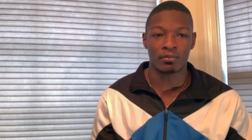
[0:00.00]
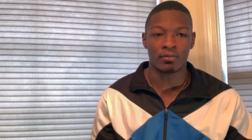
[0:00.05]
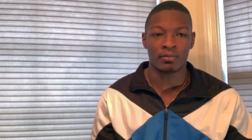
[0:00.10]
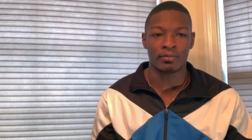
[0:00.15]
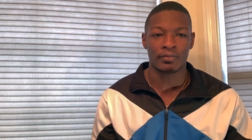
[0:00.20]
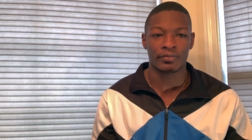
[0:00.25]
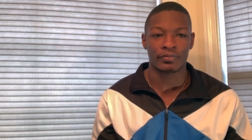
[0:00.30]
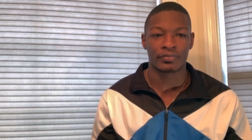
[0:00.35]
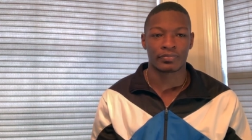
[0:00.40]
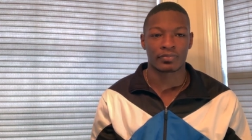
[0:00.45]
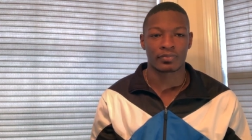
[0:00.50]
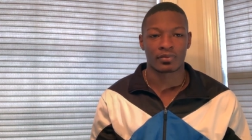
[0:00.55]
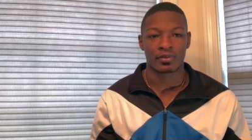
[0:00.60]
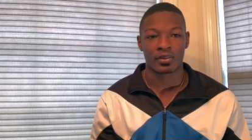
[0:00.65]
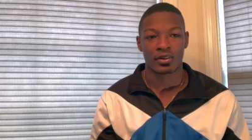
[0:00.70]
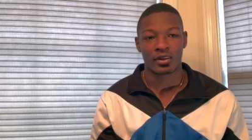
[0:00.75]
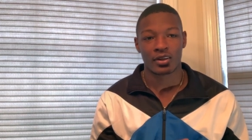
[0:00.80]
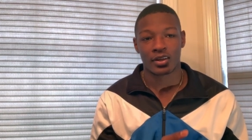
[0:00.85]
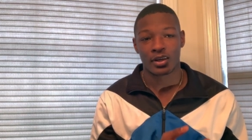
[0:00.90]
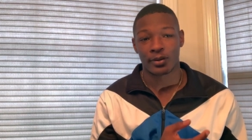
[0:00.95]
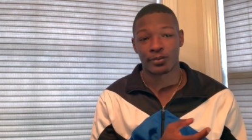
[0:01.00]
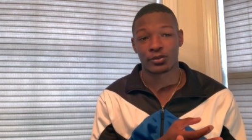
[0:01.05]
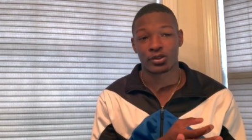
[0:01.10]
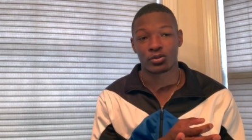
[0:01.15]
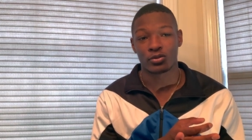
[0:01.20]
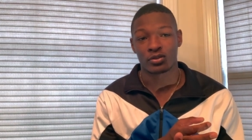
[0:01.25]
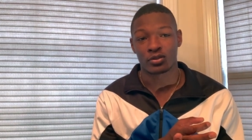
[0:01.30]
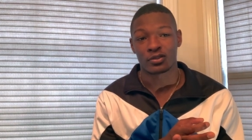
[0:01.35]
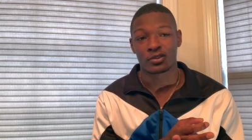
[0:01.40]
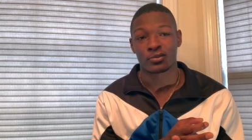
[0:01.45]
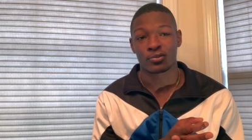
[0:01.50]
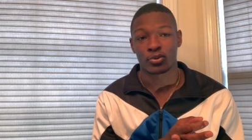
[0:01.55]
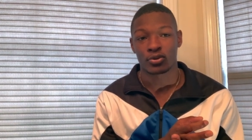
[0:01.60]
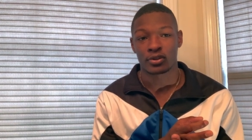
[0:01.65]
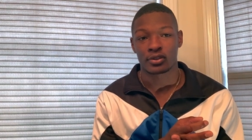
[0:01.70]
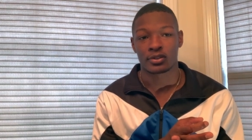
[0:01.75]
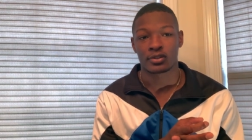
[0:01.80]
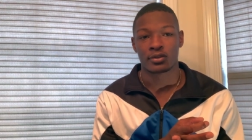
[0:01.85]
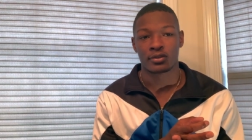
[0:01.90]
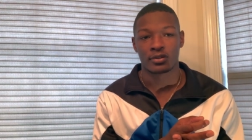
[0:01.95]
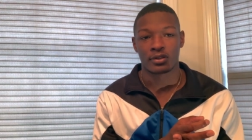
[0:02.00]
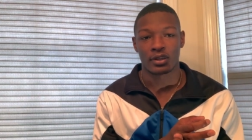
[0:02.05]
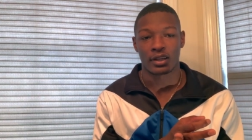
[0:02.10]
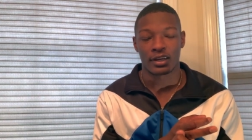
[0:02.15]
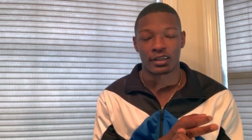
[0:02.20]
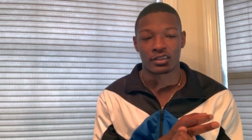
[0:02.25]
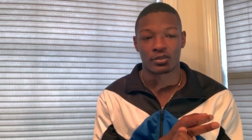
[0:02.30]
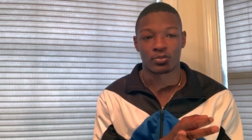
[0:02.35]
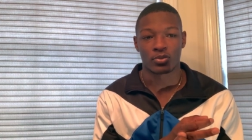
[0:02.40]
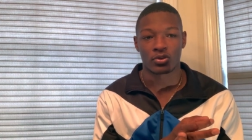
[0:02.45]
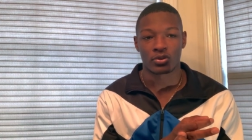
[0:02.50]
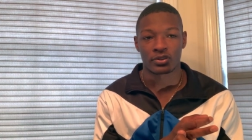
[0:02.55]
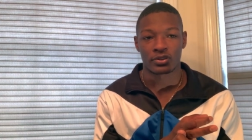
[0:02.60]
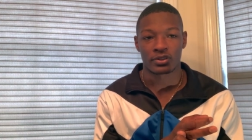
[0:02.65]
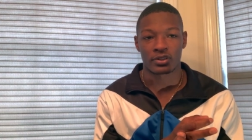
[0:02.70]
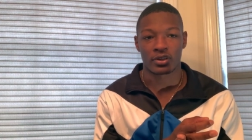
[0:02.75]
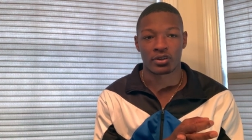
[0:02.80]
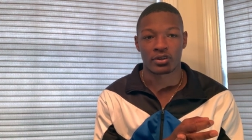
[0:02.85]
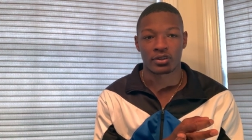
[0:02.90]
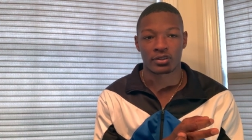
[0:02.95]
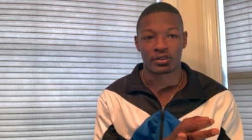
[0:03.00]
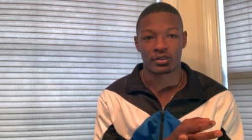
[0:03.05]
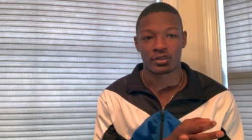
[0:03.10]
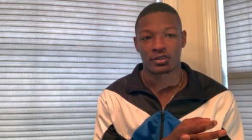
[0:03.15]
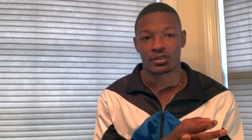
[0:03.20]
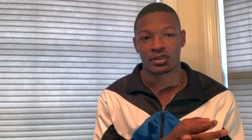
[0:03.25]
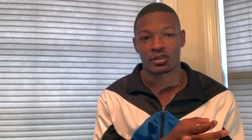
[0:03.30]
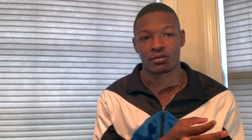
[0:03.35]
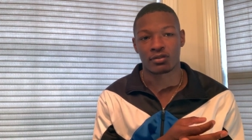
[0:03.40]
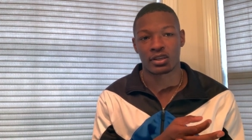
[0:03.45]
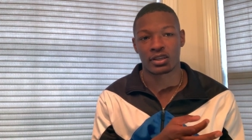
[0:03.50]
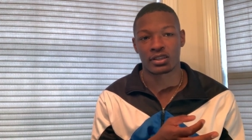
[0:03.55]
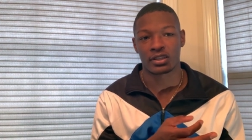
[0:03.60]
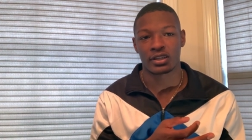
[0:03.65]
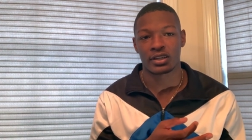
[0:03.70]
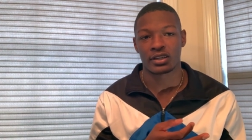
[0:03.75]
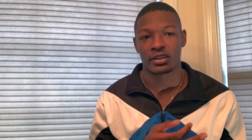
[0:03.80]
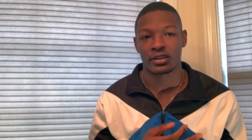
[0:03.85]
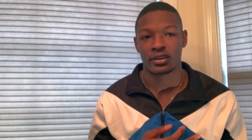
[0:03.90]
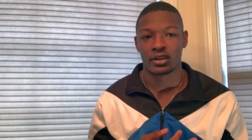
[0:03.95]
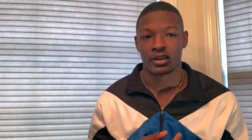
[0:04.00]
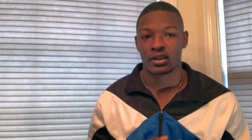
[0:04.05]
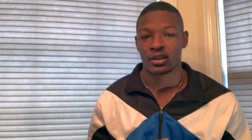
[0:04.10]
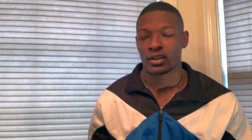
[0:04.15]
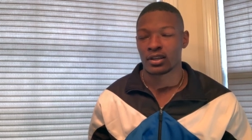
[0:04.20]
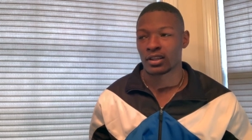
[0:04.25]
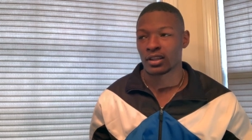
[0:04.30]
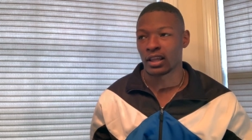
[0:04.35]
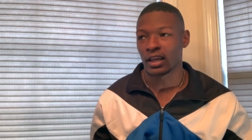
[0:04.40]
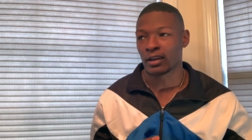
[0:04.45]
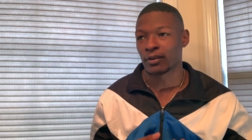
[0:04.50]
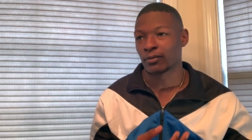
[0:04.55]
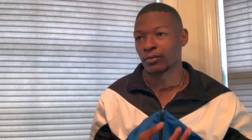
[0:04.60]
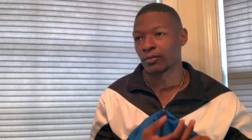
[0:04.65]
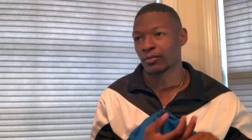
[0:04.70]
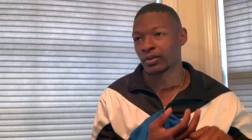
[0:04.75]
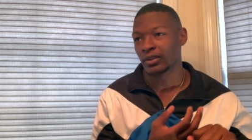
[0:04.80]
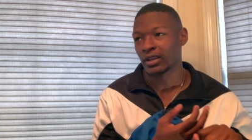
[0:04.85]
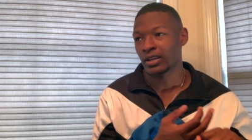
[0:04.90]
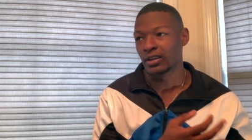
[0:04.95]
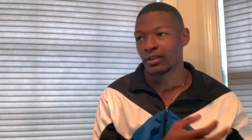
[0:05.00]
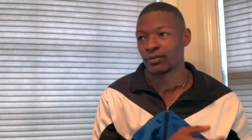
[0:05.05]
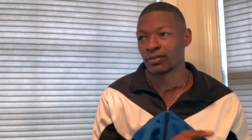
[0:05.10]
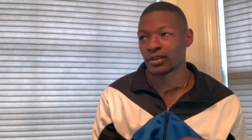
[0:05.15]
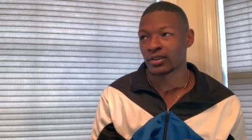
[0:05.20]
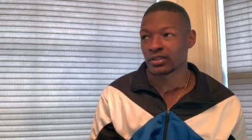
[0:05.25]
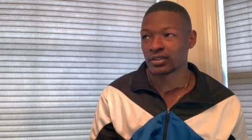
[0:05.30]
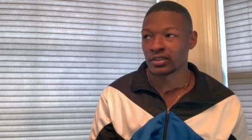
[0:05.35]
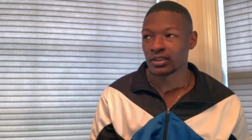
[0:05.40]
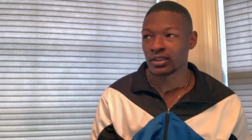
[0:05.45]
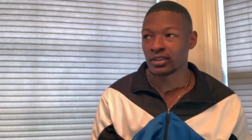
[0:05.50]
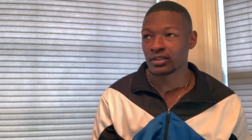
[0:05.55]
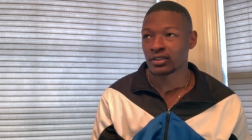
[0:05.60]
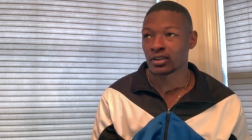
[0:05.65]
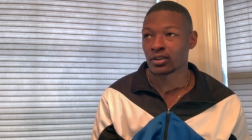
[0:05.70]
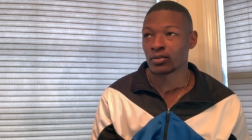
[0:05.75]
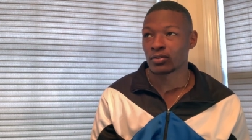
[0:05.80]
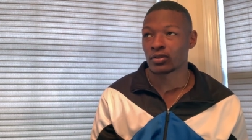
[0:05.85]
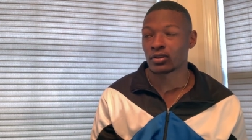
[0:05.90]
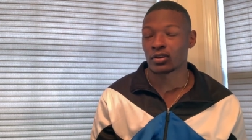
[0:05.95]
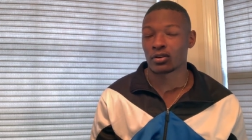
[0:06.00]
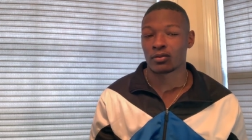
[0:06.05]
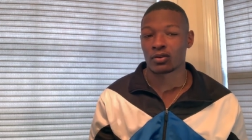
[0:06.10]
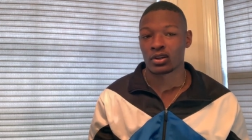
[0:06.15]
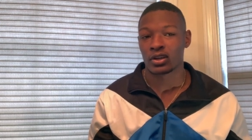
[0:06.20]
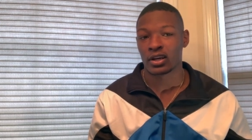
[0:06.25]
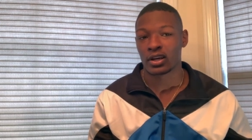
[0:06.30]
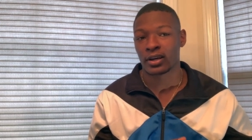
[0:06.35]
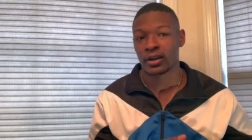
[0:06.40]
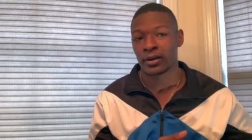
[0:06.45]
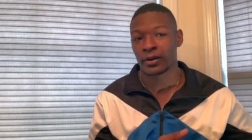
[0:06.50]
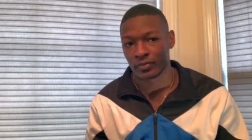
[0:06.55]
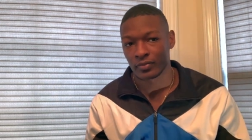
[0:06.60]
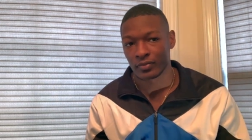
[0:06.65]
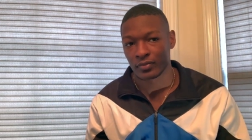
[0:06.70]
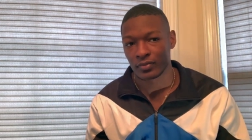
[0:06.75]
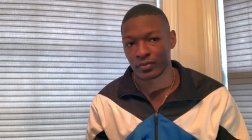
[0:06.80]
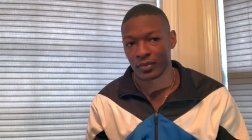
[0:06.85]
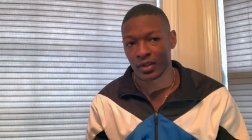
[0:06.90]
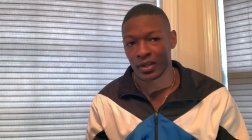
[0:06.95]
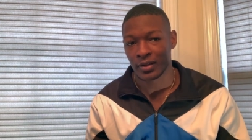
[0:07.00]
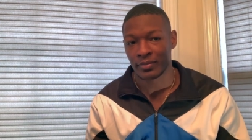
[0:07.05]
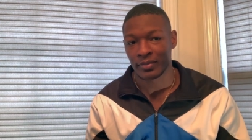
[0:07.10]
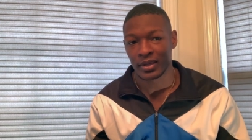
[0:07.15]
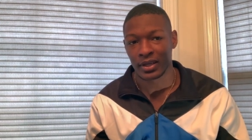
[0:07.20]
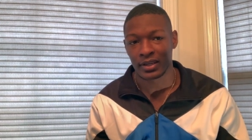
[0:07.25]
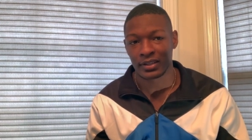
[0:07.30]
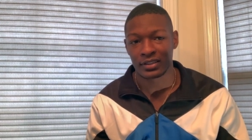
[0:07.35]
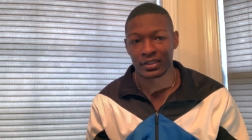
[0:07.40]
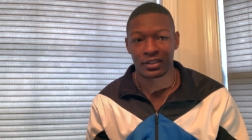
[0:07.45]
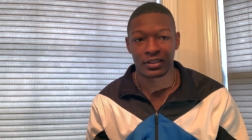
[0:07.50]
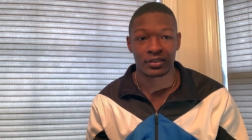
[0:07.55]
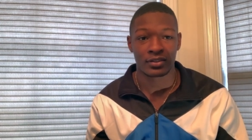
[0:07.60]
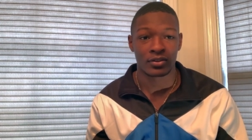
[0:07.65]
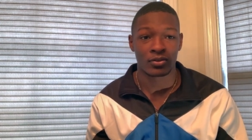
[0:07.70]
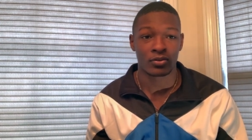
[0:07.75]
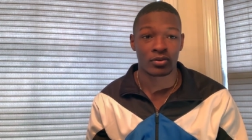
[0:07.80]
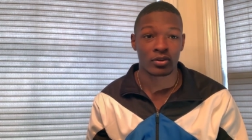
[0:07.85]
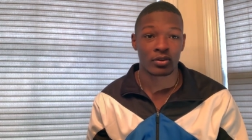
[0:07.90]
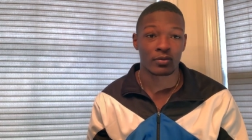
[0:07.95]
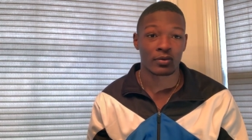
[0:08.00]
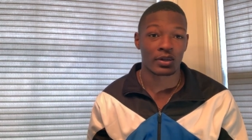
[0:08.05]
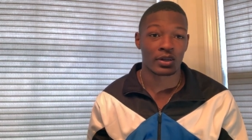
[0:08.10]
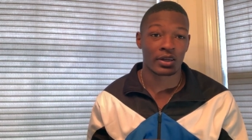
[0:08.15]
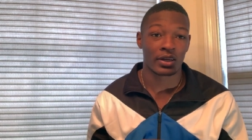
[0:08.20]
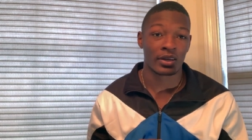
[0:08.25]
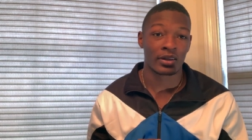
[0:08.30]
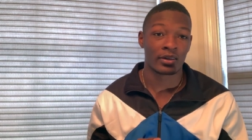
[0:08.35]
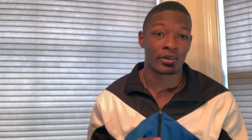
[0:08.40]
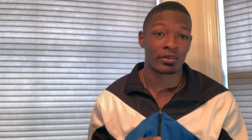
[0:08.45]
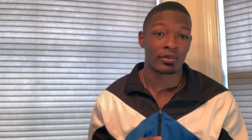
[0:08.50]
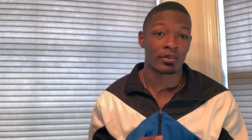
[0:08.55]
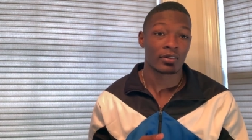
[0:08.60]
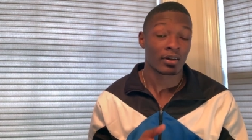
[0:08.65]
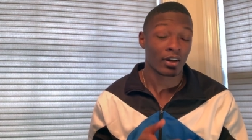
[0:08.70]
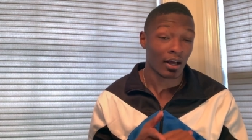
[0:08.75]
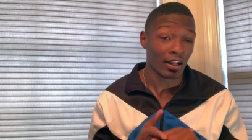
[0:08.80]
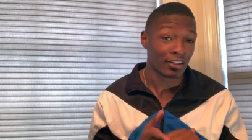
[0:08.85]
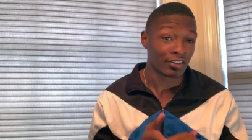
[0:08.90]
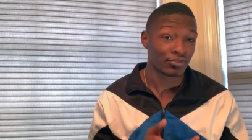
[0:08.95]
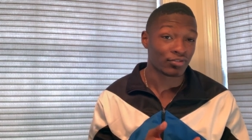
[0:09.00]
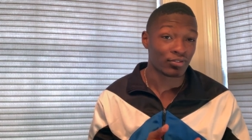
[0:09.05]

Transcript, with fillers: I'm gonna do some sports, like sports talks and stuff like that. Like with the NFL season going on right now, NBA season going on right now, college